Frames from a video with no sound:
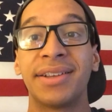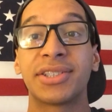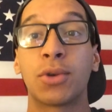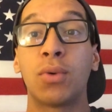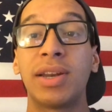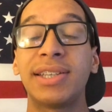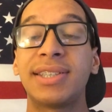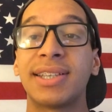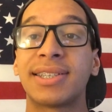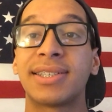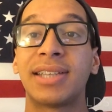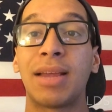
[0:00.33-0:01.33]
So what is the
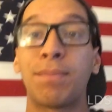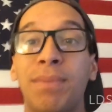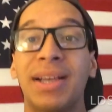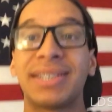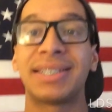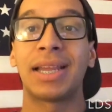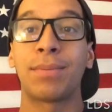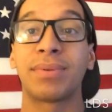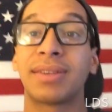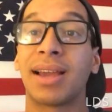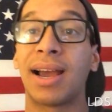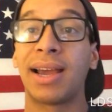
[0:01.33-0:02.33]

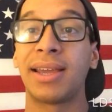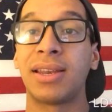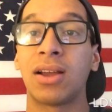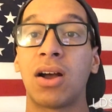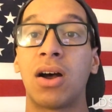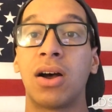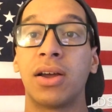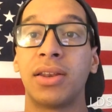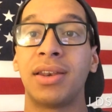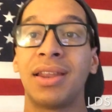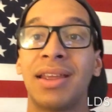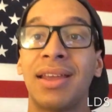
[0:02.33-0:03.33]
step-by-step guide
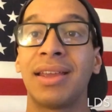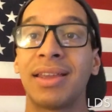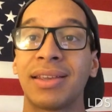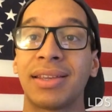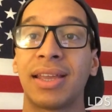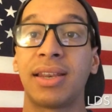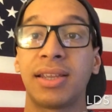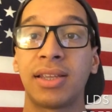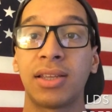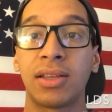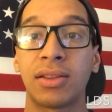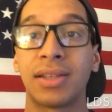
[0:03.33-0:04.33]
on
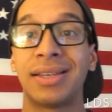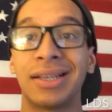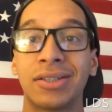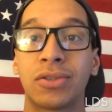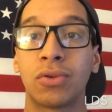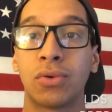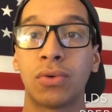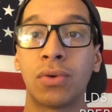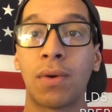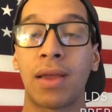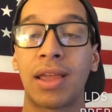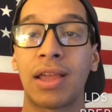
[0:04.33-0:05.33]
getting the
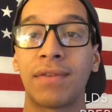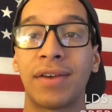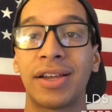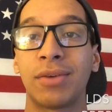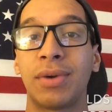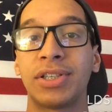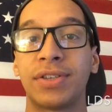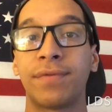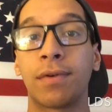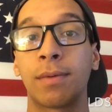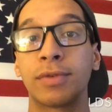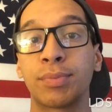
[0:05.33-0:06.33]
dental evaluation
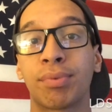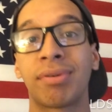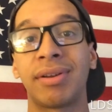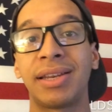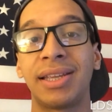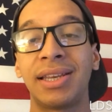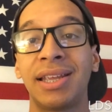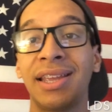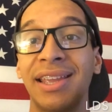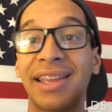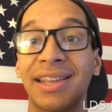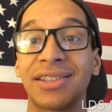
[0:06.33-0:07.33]
forms printed
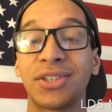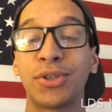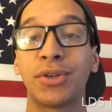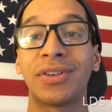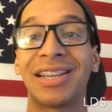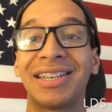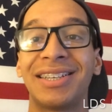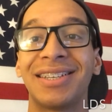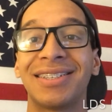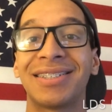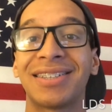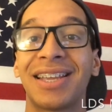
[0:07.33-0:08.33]
to your
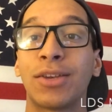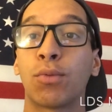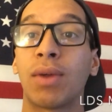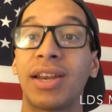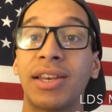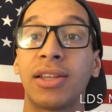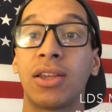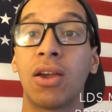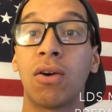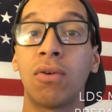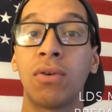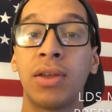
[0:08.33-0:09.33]
dentist and ready to
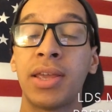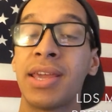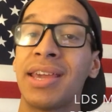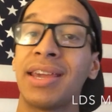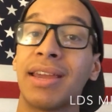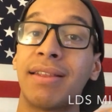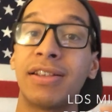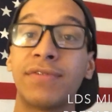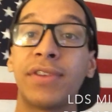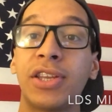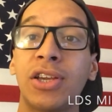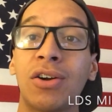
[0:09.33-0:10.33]
go? In this
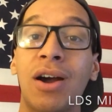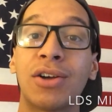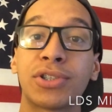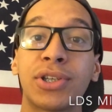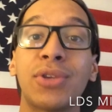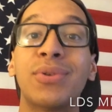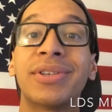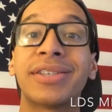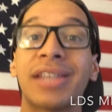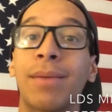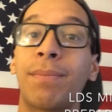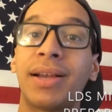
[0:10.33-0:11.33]
video, I'll show you
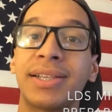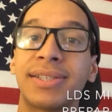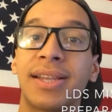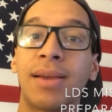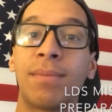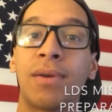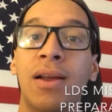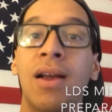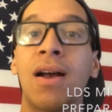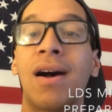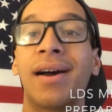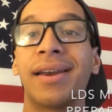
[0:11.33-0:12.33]
step-by-step
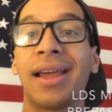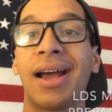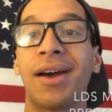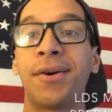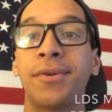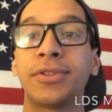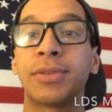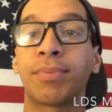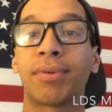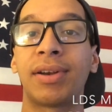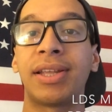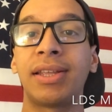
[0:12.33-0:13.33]
on how to
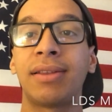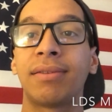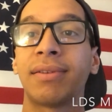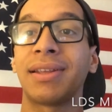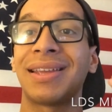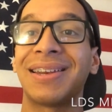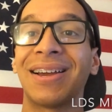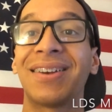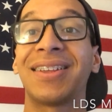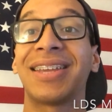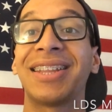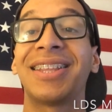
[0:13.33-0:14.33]
print it and how
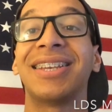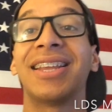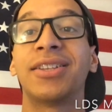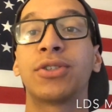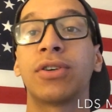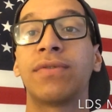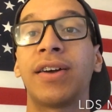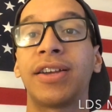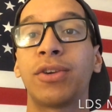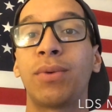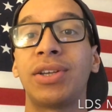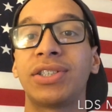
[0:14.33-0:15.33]
to get the dental
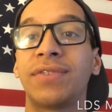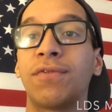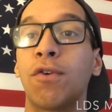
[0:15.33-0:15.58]
evaluation